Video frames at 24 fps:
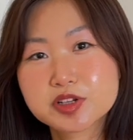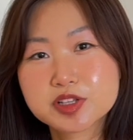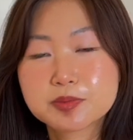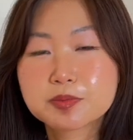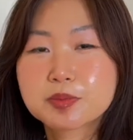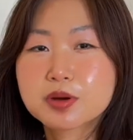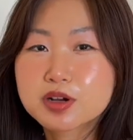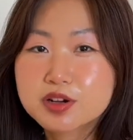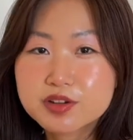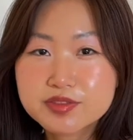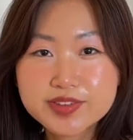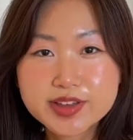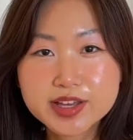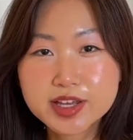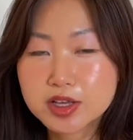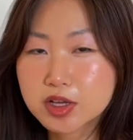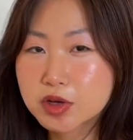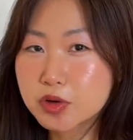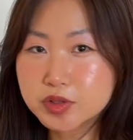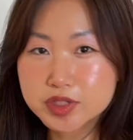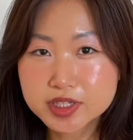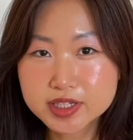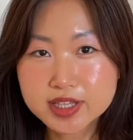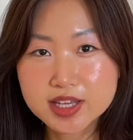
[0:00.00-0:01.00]
the perfect
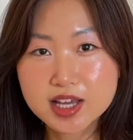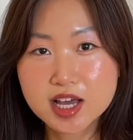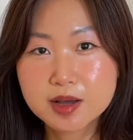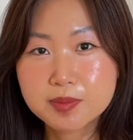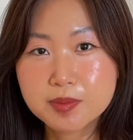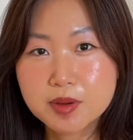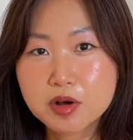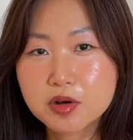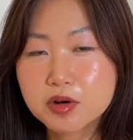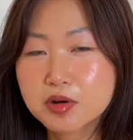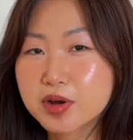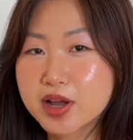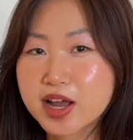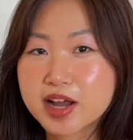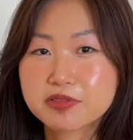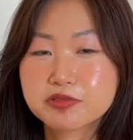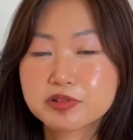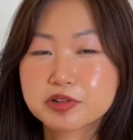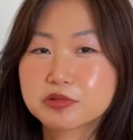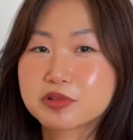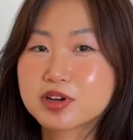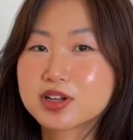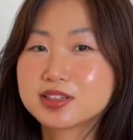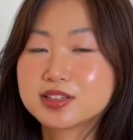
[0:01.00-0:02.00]
golden couple.
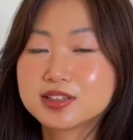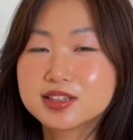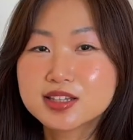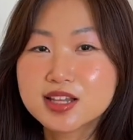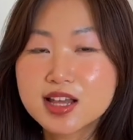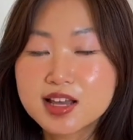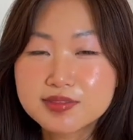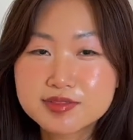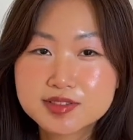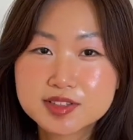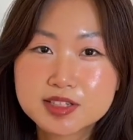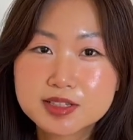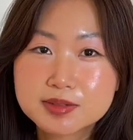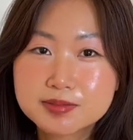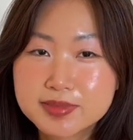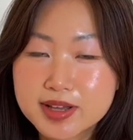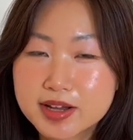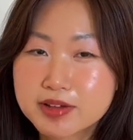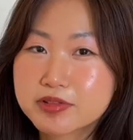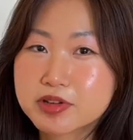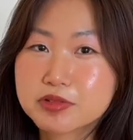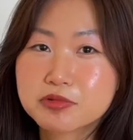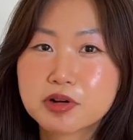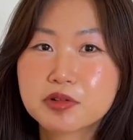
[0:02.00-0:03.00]
Everyone loved them.
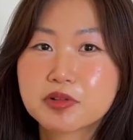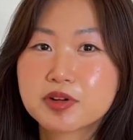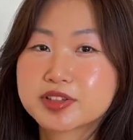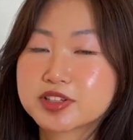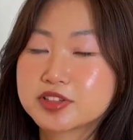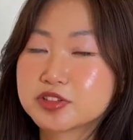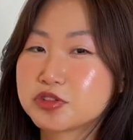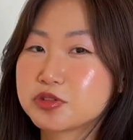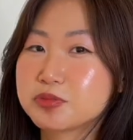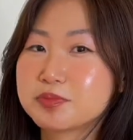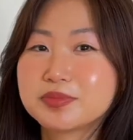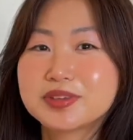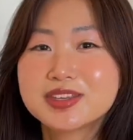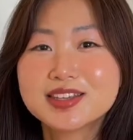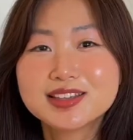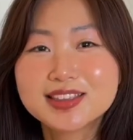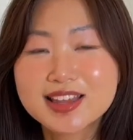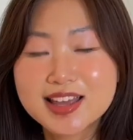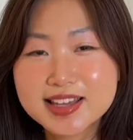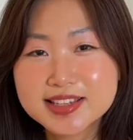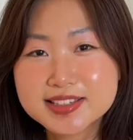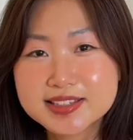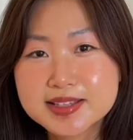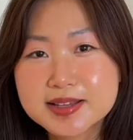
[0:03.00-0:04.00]
Everyone wanted to be
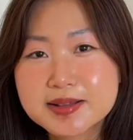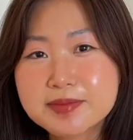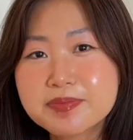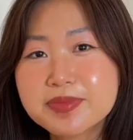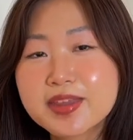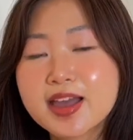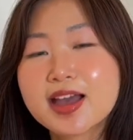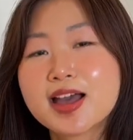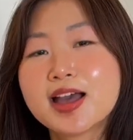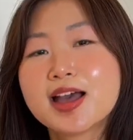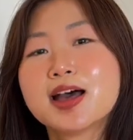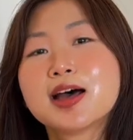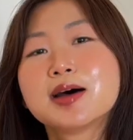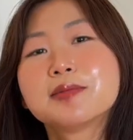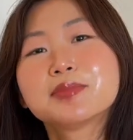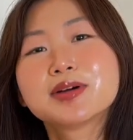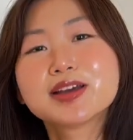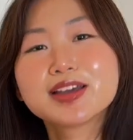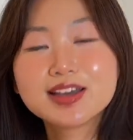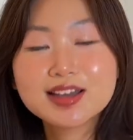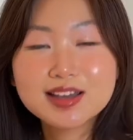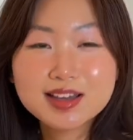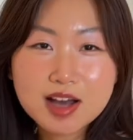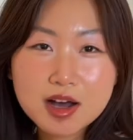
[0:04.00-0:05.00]
like them. But
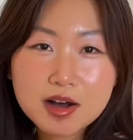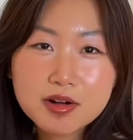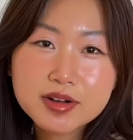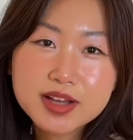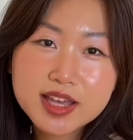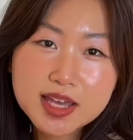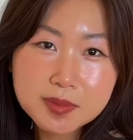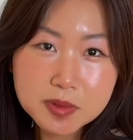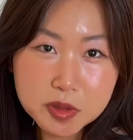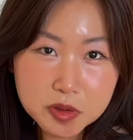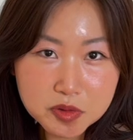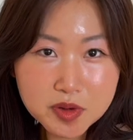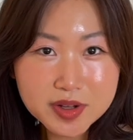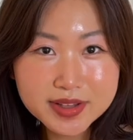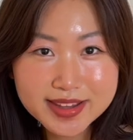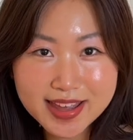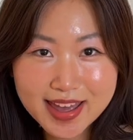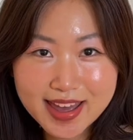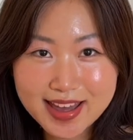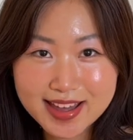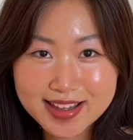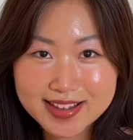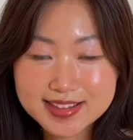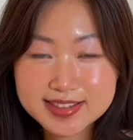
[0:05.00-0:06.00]
it all came to an
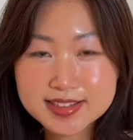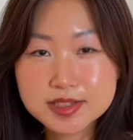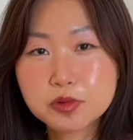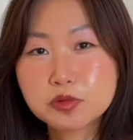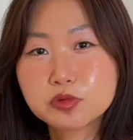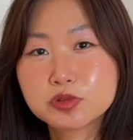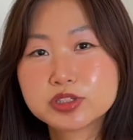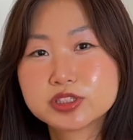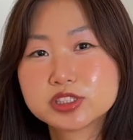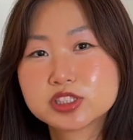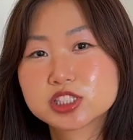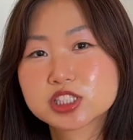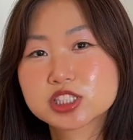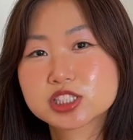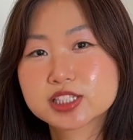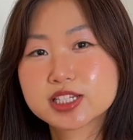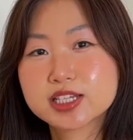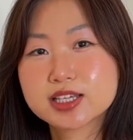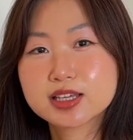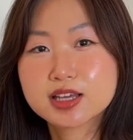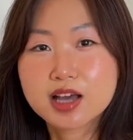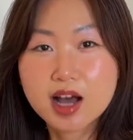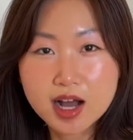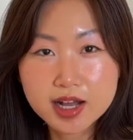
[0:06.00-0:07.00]
end when
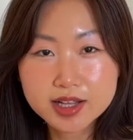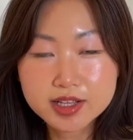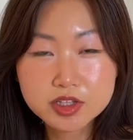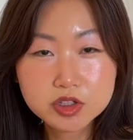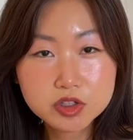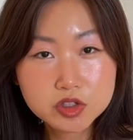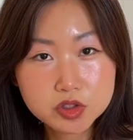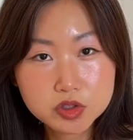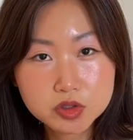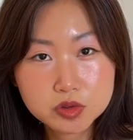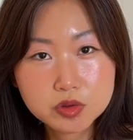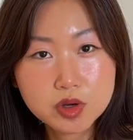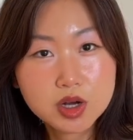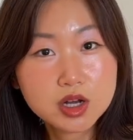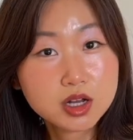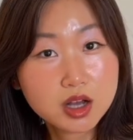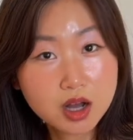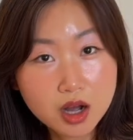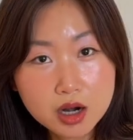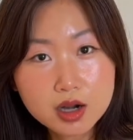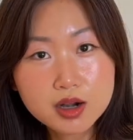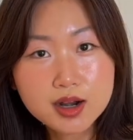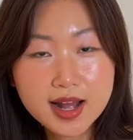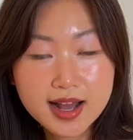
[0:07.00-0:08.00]
she got into a
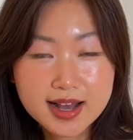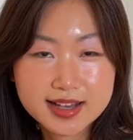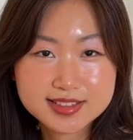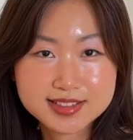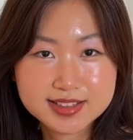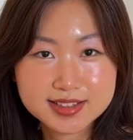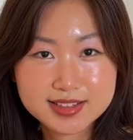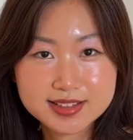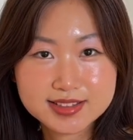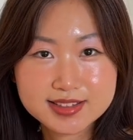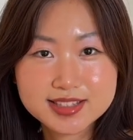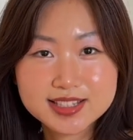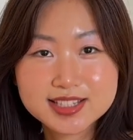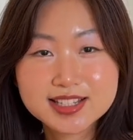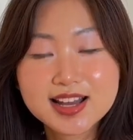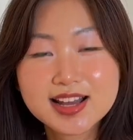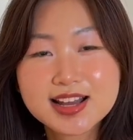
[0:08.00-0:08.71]
car accident